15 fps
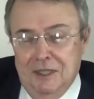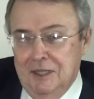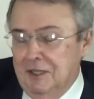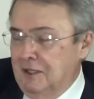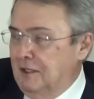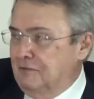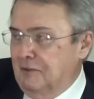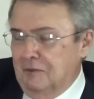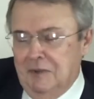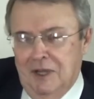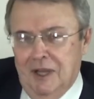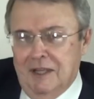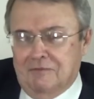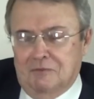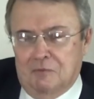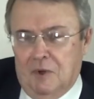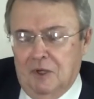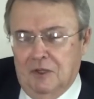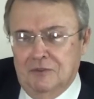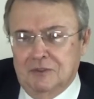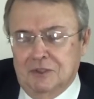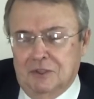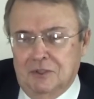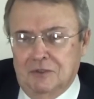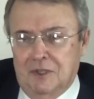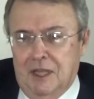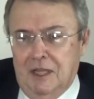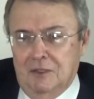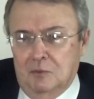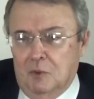Yeah, I thought, well, I have relatives that
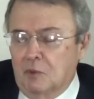do that.